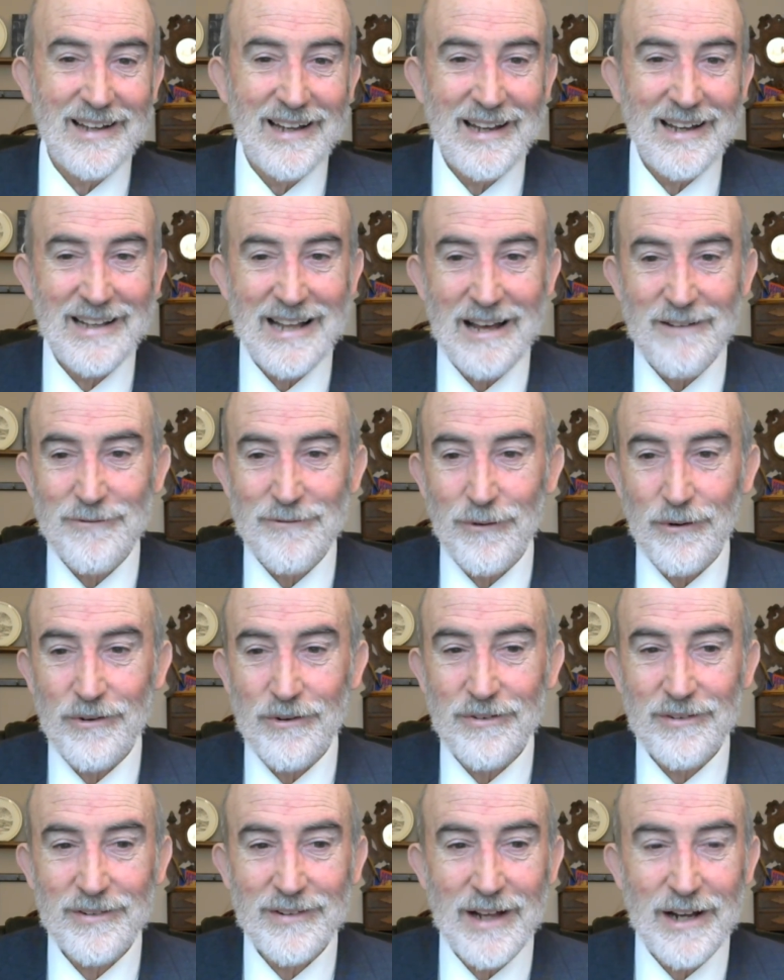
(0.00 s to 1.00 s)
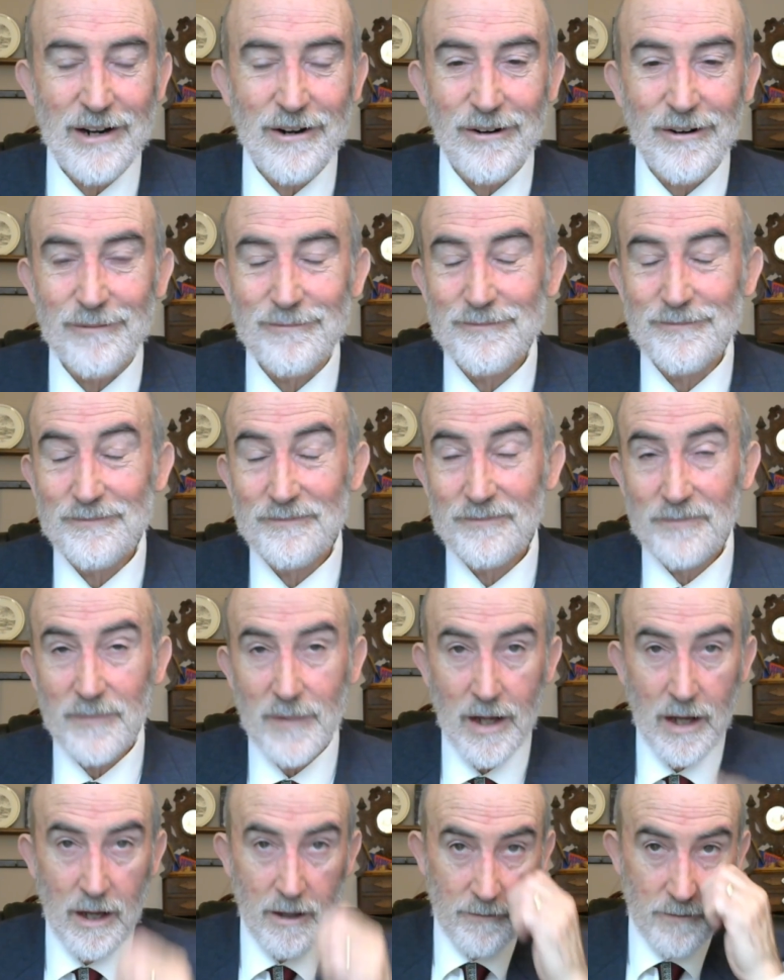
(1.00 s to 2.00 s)
In that first letter
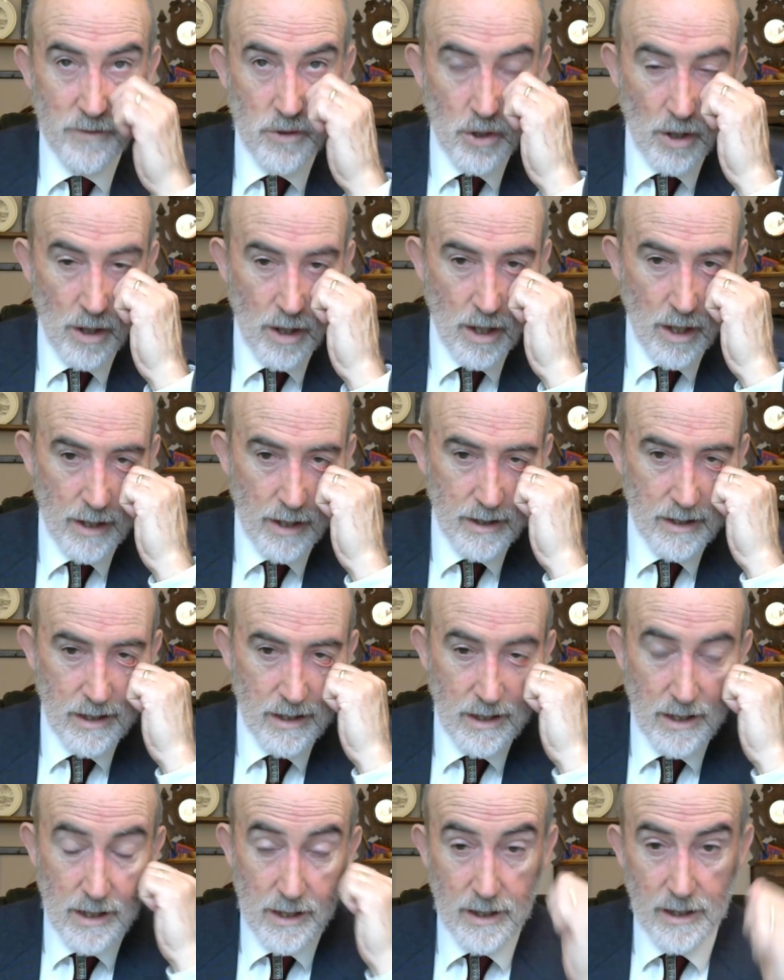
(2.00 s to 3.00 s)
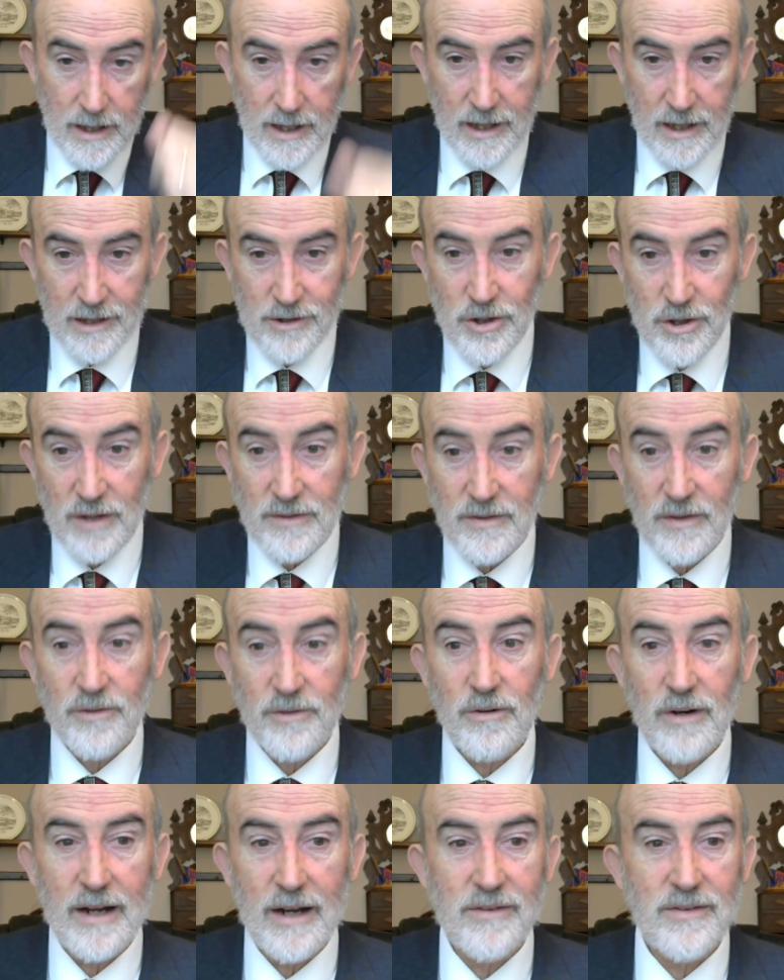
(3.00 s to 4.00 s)
of John, Jesus
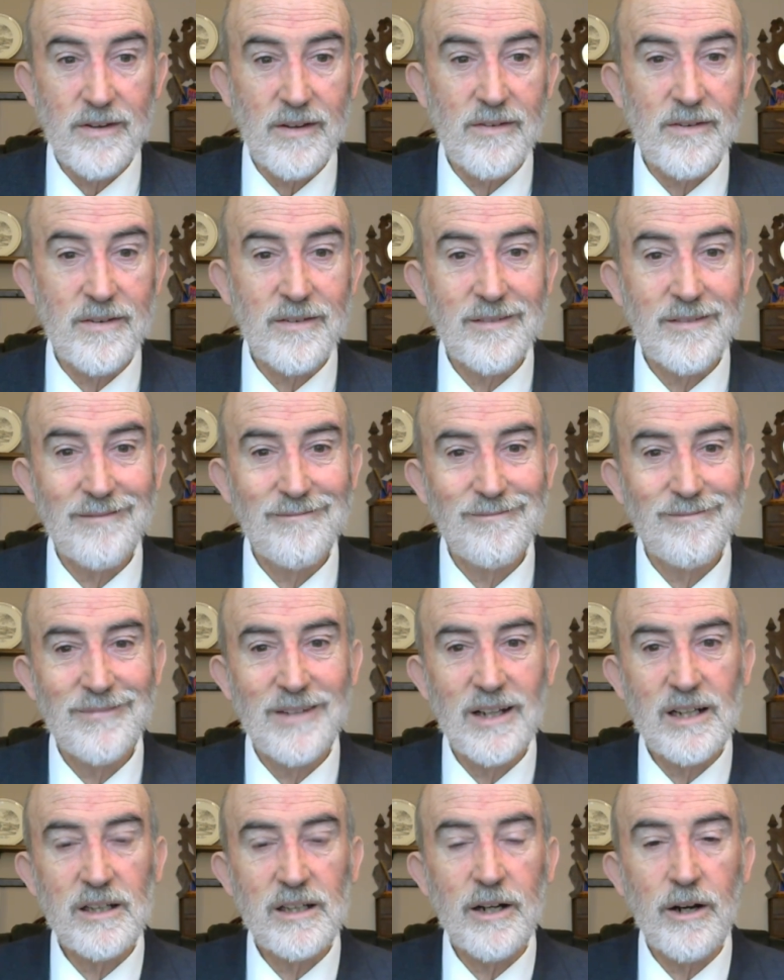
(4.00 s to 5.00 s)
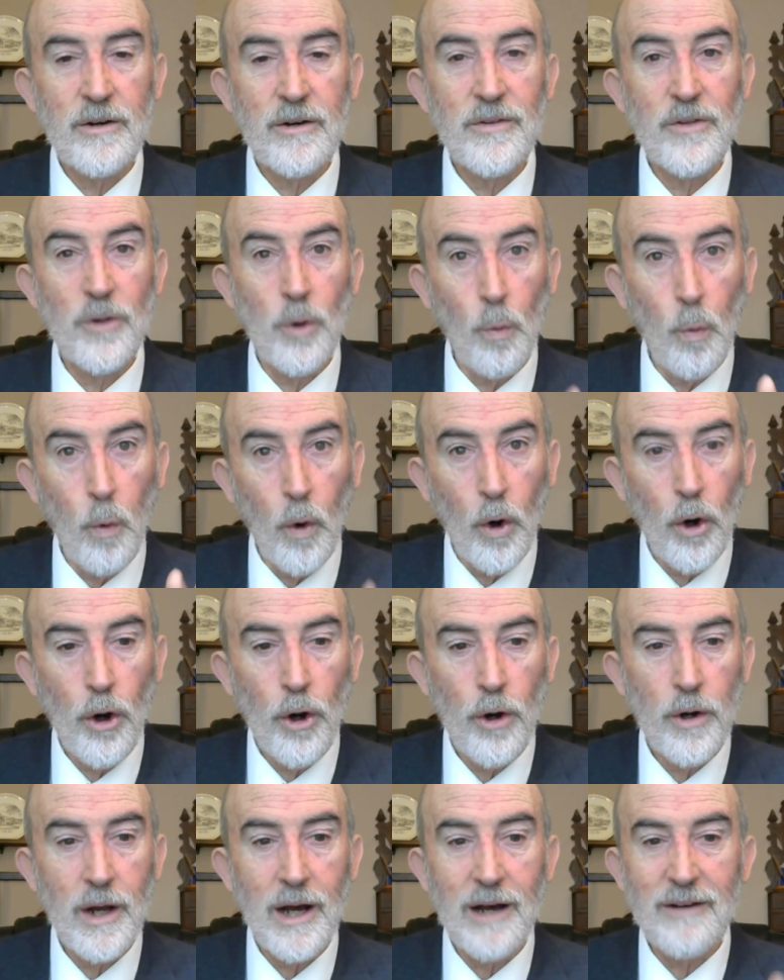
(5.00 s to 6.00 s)
Christ is declared the
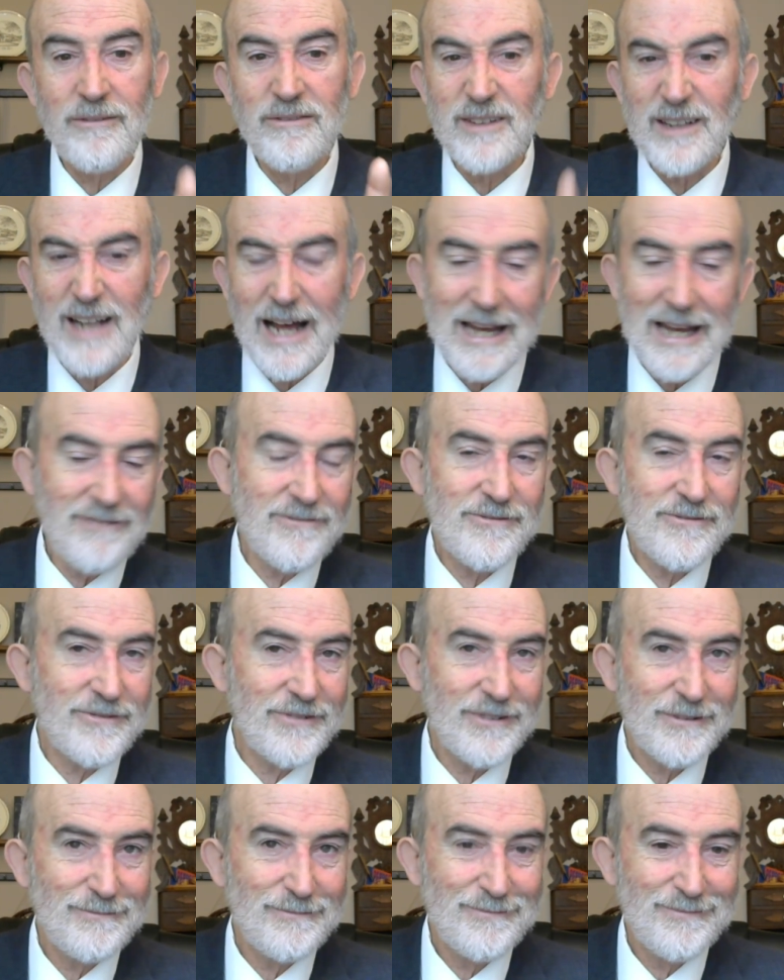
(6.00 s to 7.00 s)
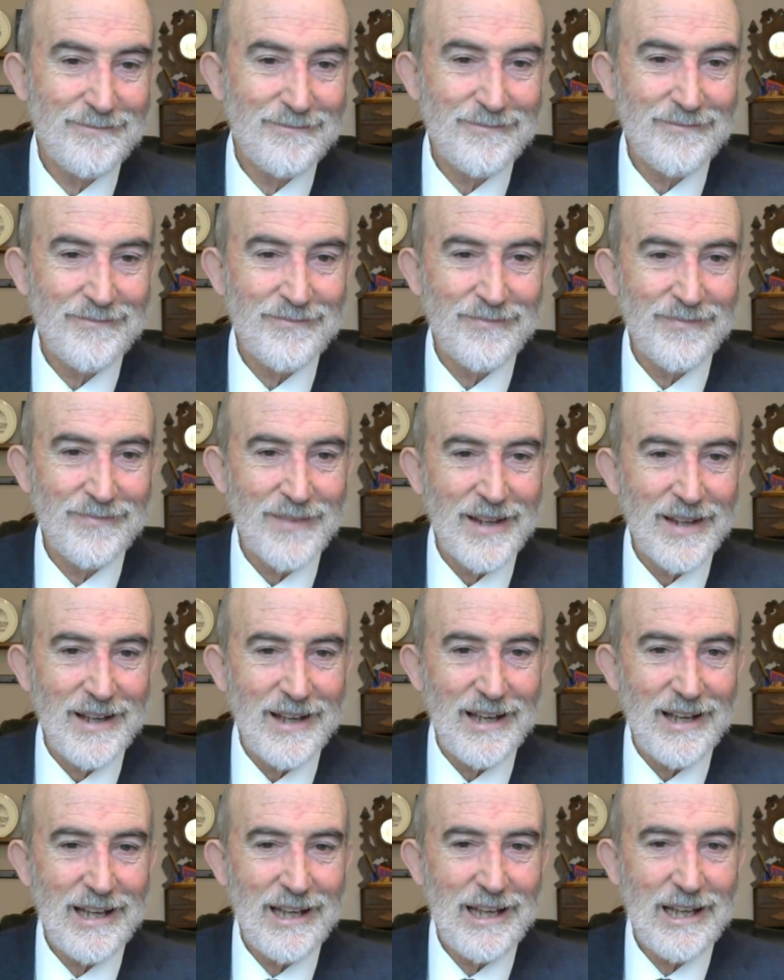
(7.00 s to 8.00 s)
word of life.
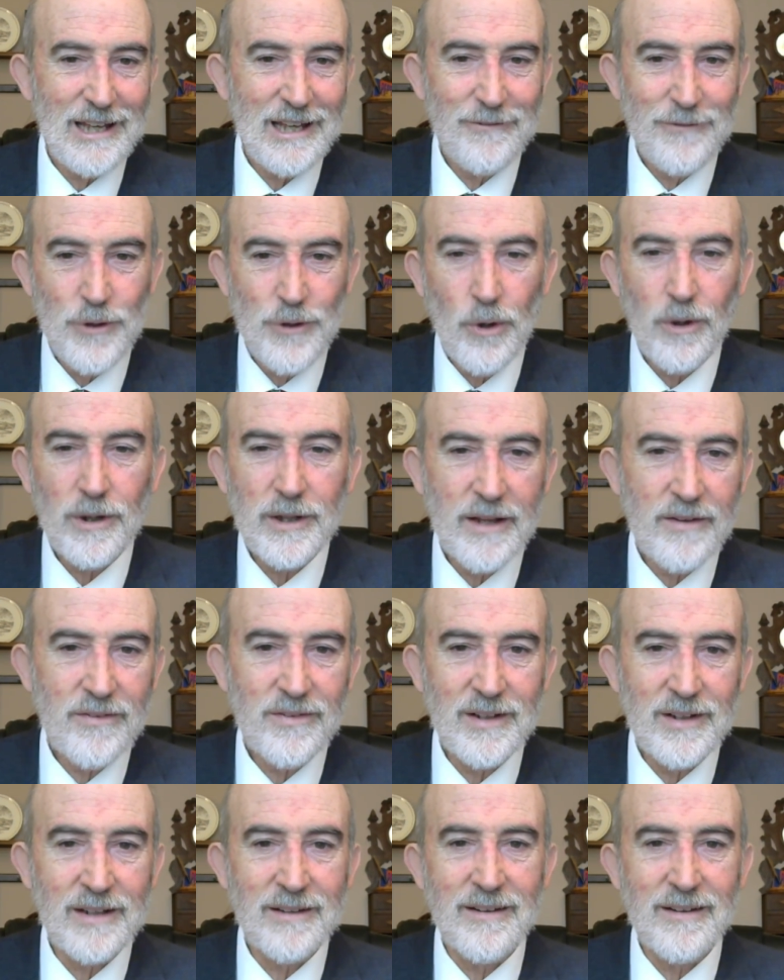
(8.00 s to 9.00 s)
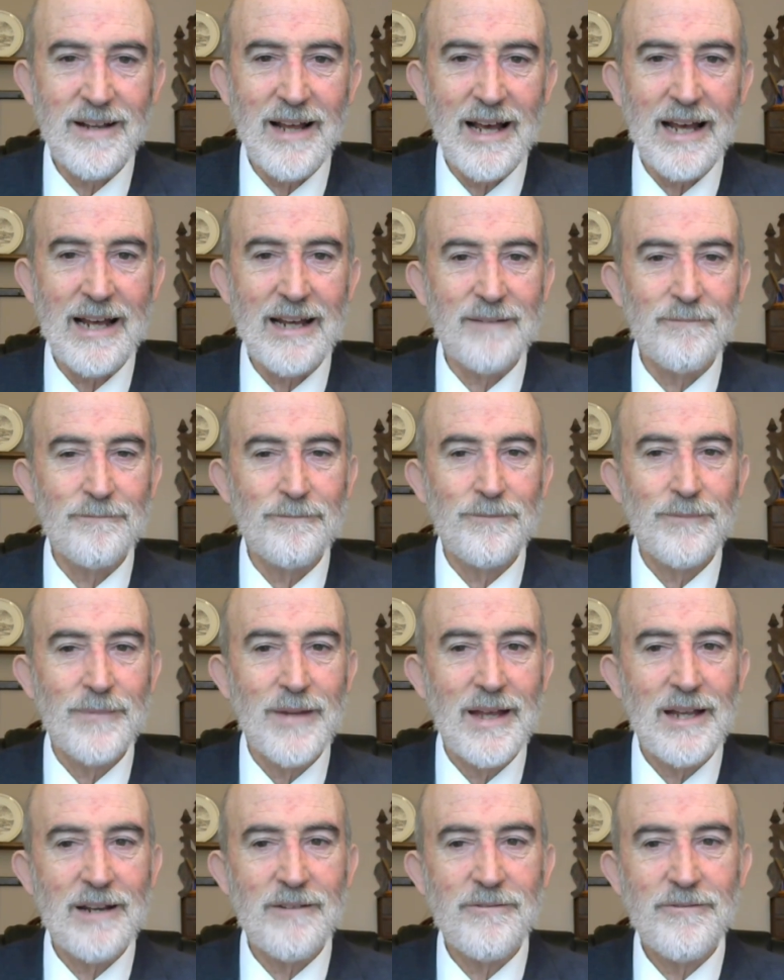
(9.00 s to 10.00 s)
If you're listening today
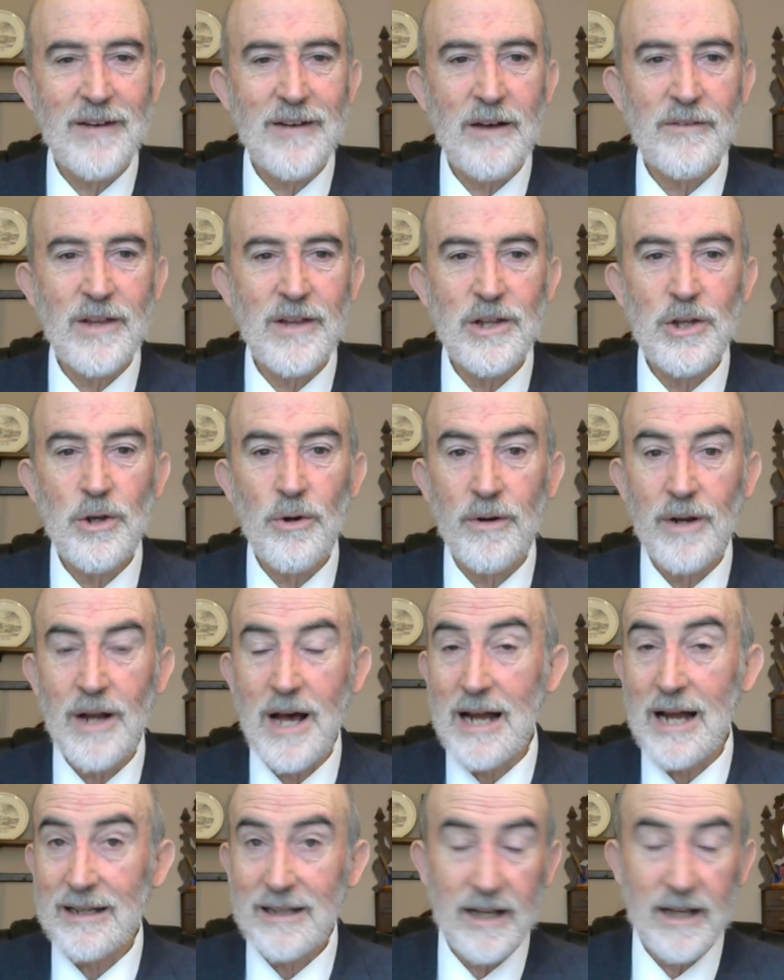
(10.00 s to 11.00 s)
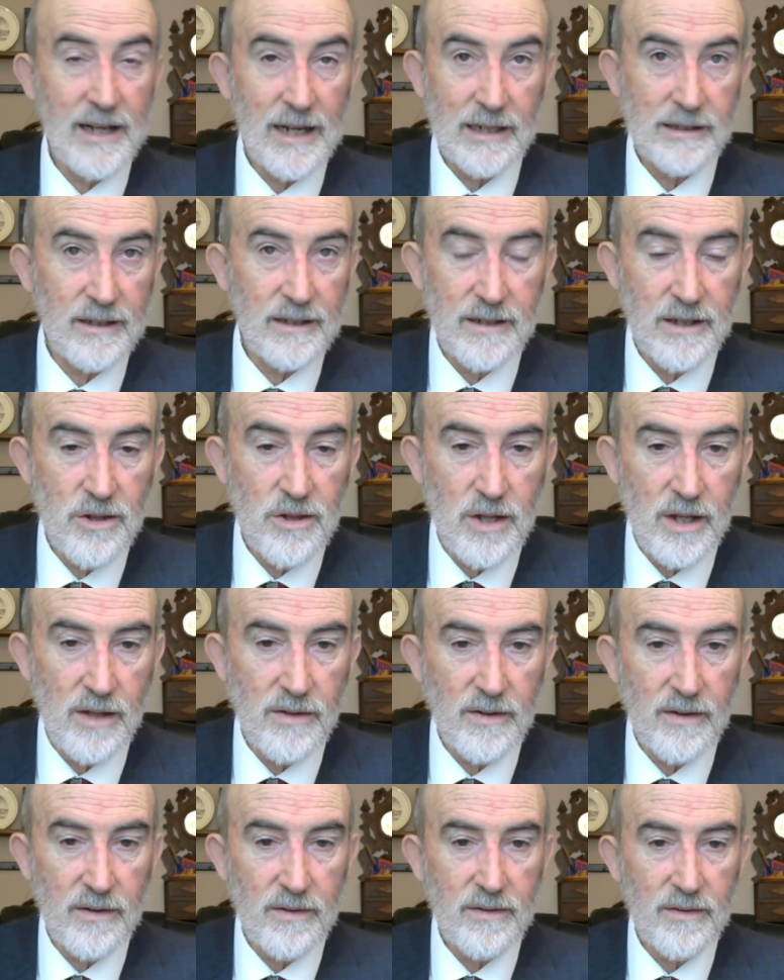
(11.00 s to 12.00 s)
and have found that you're not connected to
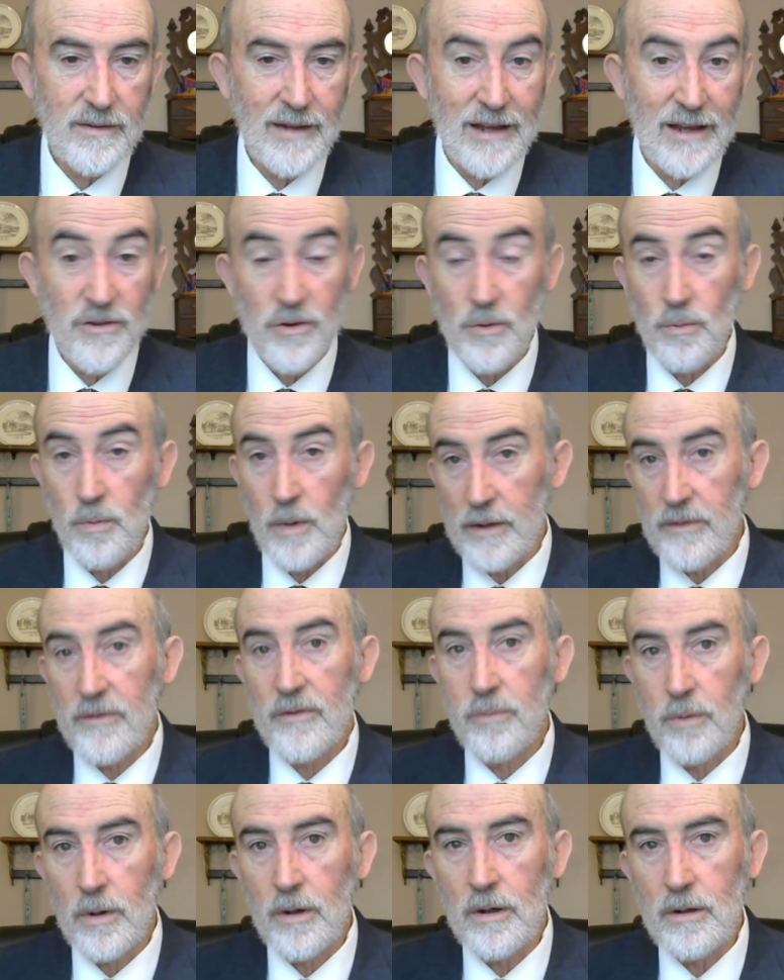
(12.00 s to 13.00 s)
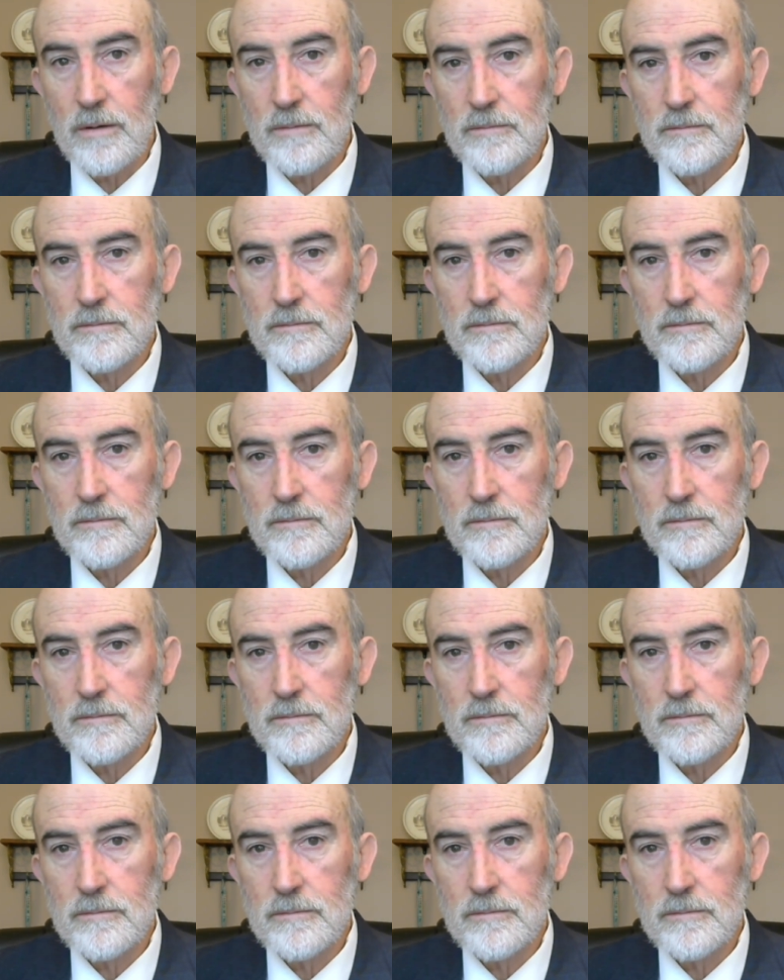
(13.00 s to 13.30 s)
Jesus as you once were,